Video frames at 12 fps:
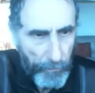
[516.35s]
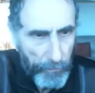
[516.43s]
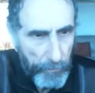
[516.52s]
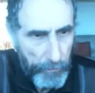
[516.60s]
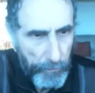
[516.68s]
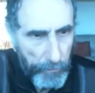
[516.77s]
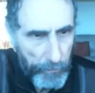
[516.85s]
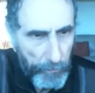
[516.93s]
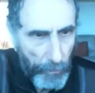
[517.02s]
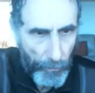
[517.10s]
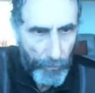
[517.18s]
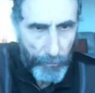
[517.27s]
Okay,
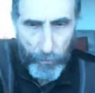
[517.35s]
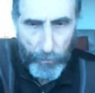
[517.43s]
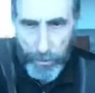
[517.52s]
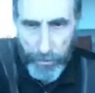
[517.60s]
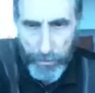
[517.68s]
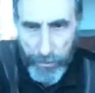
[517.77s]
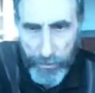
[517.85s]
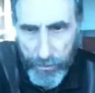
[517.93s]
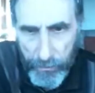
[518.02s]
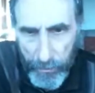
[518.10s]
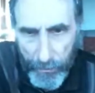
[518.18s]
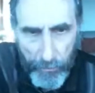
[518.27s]
no other
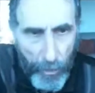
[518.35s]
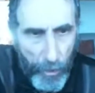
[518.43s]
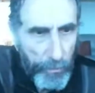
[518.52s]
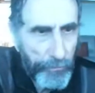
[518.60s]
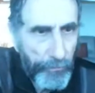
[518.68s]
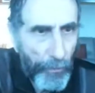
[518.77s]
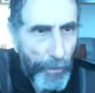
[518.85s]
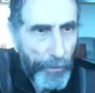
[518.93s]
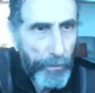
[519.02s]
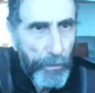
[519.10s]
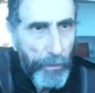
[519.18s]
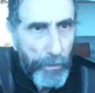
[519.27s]
questions at the moment.
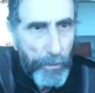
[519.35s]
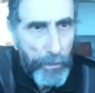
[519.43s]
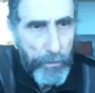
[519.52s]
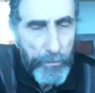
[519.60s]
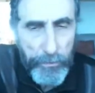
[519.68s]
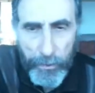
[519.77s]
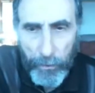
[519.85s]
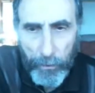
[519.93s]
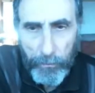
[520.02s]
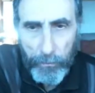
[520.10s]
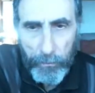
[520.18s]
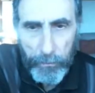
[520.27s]
Fine.
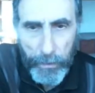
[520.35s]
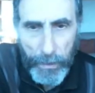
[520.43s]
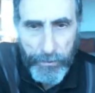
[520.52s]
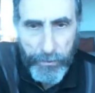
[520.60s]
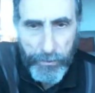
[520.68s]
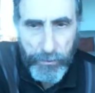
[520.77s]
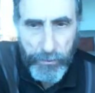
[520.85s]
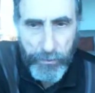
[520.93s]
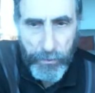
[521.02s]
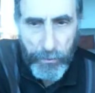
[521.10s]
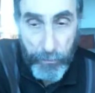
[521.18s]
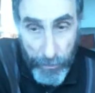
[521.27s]
So
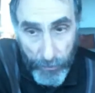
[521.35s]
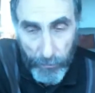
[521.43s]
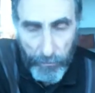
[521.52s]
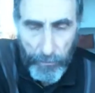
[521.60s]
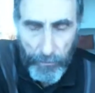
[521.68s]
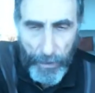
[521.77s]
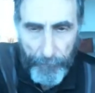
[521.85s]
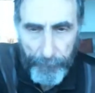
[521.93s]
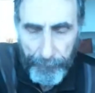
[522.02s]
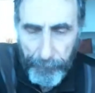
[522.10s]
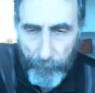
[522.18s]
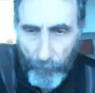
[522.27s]
let's uh, resume
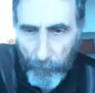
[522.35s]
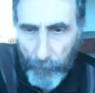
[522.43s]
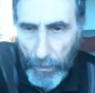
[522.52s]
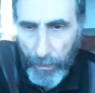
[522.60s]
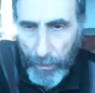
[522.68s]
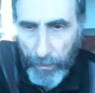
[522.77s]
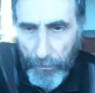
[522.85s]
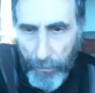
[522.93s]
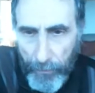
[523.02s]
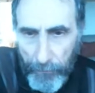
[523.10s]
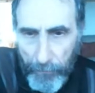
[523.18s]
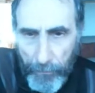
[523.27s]
then.
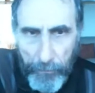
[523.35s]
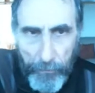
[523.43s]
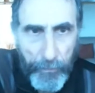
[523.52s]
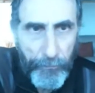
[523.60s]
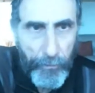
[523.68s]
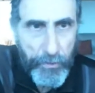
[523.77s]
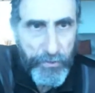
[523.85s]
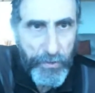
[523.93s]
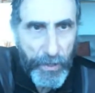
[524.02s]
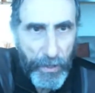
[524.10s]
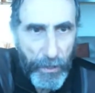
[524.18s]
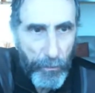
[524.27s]
And the, the, the
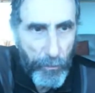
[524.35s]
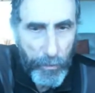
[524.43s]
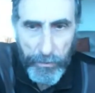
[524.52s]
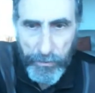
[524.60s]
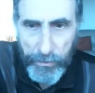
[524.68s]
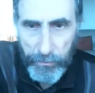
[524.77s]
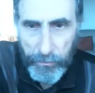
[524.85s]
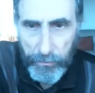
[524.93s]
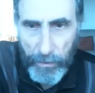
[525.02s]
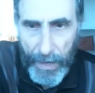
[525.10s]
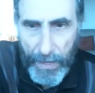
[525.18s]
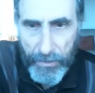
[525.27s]
first thing I want
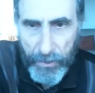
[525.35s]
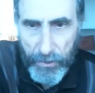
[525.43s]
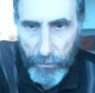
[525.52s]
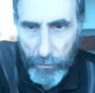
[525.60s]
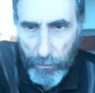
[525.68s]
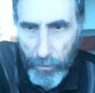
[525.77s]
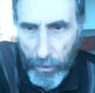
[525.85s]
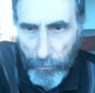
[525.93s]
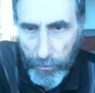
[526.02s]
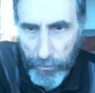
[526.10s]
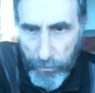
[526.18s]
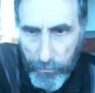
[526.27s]
to ask
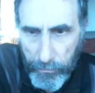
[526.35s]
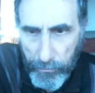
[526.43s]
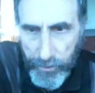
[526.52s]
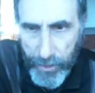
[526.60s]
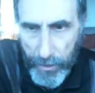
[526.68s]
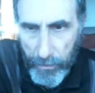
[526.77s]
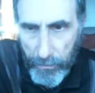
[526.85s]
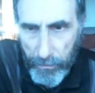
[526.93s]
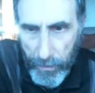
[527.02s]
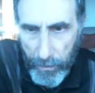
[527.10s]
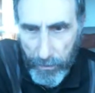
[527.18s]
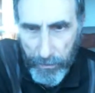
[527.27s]
you, I'm going to
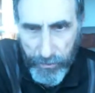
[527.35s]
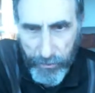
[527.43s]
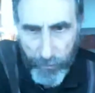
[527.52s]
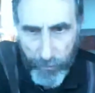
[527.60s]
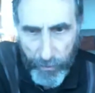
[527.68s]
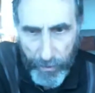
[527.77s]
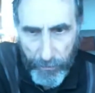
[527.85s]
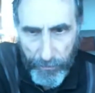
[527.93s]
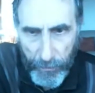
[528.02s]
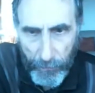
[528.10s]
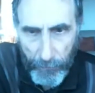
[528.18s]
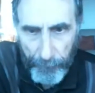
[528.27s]
share the
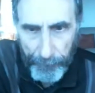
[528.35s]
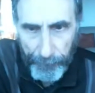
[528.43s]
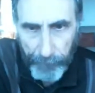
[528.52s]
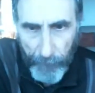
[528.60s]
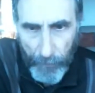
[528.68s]
screen with you